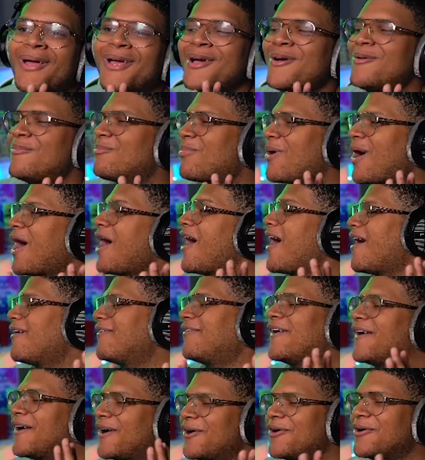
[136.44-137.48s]

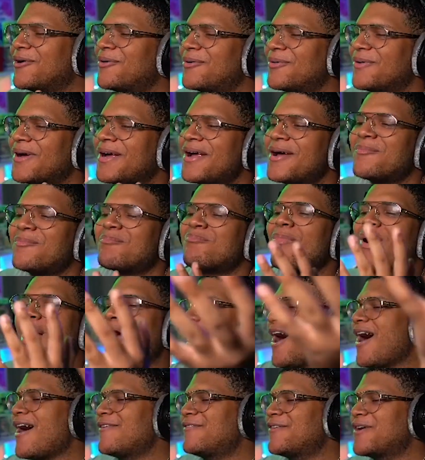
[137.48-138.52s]
Bravo.
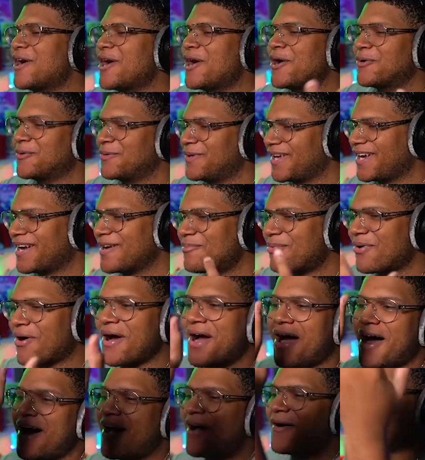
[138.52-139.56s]
Bravo, nigga.
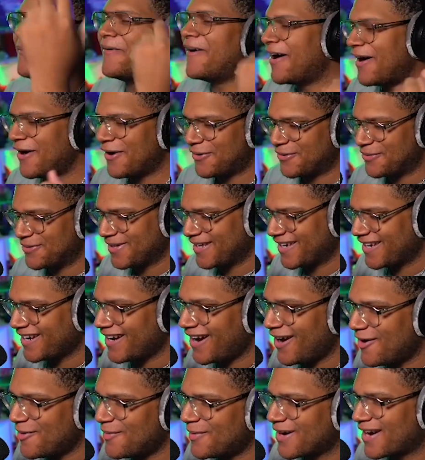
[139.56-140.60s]
Bravo, nigga.
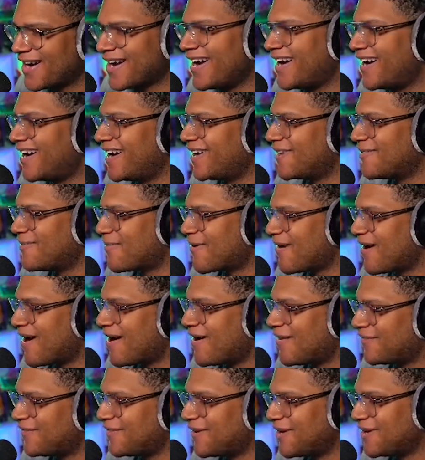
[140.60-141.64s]
Oh my god,
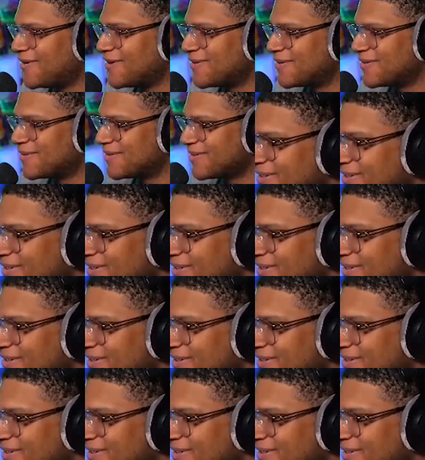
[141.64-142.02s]
bravo.